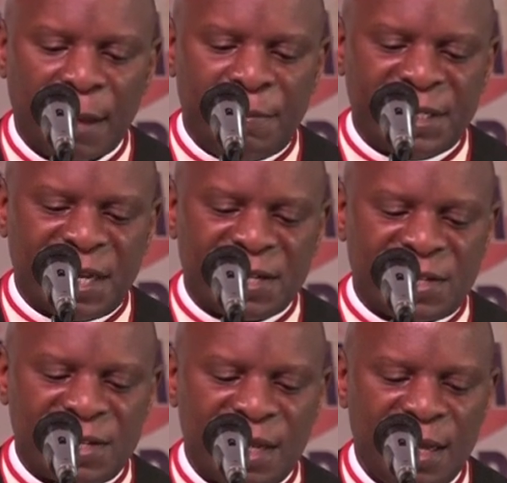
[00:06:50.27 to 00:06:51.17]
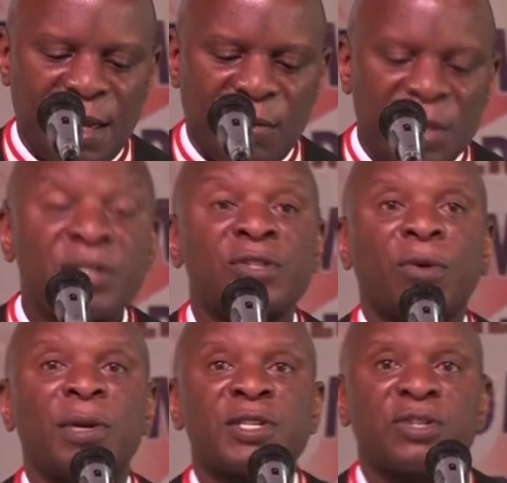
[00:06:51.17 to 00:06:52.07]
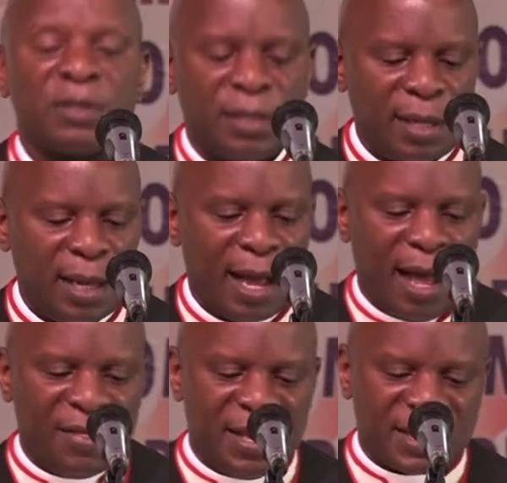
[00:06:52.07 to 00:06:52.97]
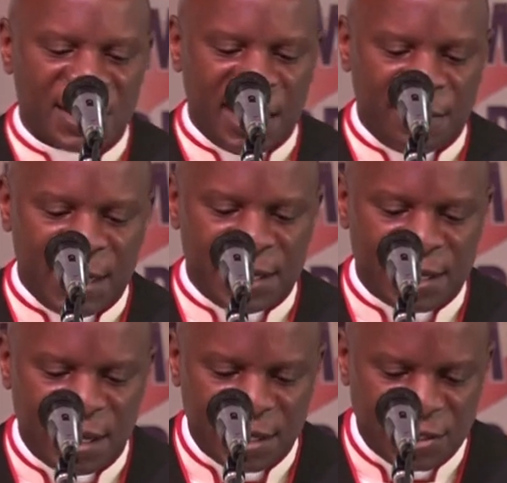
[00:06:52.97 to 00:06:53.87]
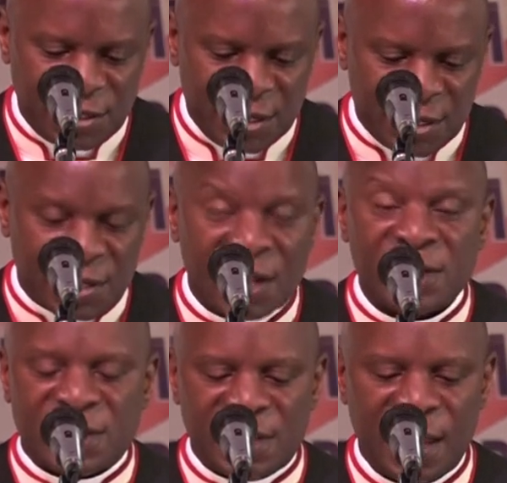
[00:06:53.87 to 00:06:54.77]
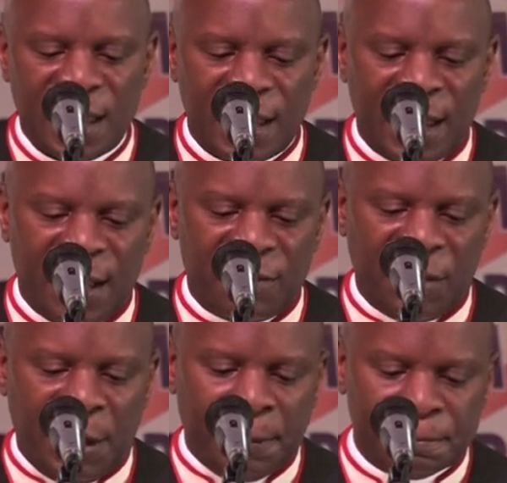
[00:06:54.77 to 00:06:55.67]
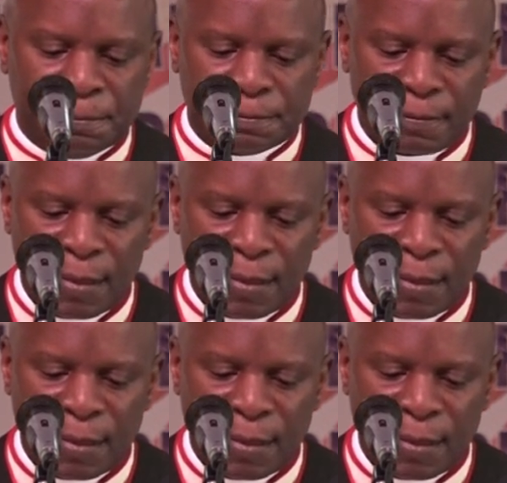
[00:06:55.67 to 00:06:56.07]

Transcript: Peter's restoration and the assignment Jesus gave him.